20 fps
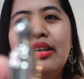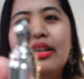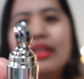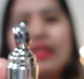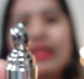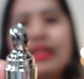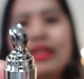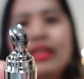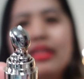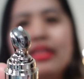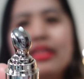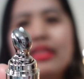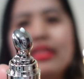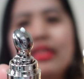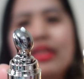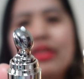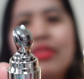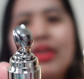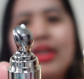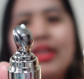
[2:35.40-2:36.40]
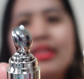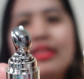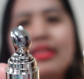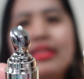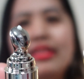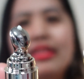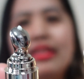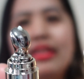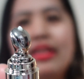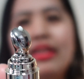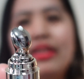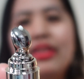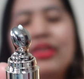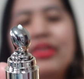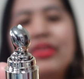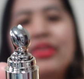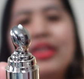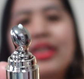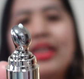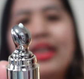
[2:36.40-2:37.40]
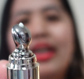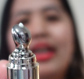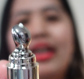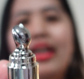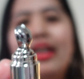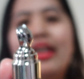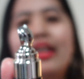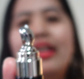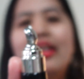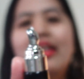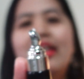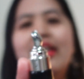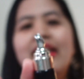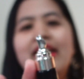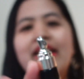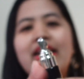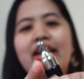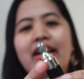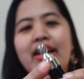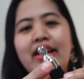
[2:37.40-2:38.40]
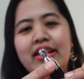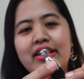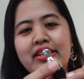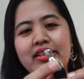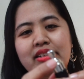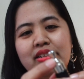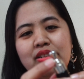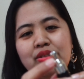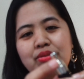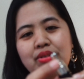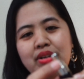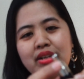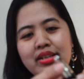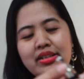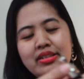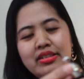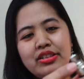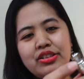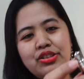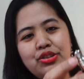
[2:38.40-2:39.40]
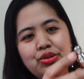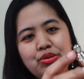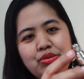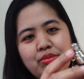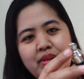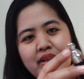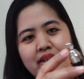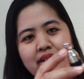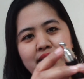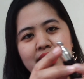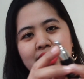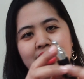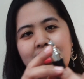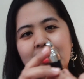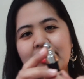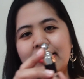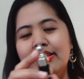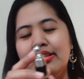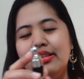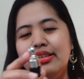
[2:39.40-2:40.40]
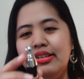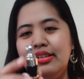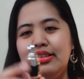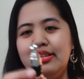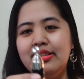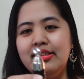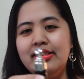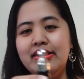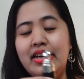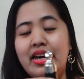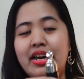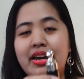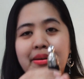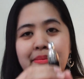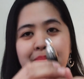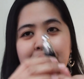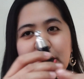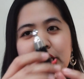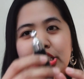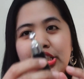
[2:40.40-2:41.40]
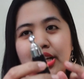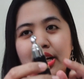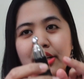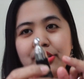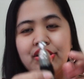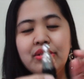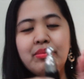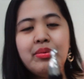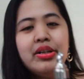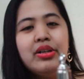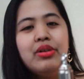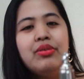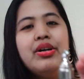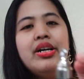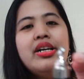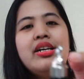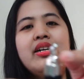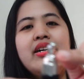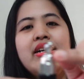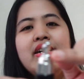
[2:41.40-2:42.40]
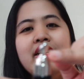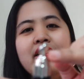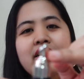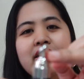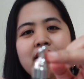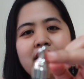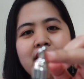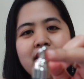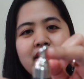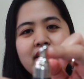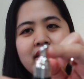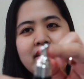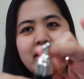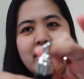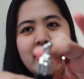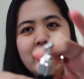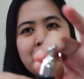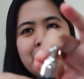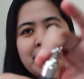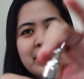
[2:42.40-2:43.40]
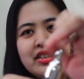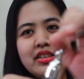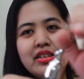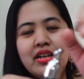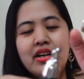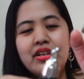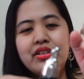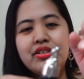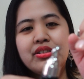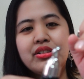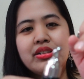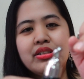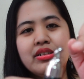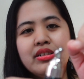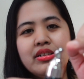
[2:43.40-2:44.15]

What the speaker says: Okay, that one. Okay, and this one, the tubing light, is a massager, by the way. This is the massager,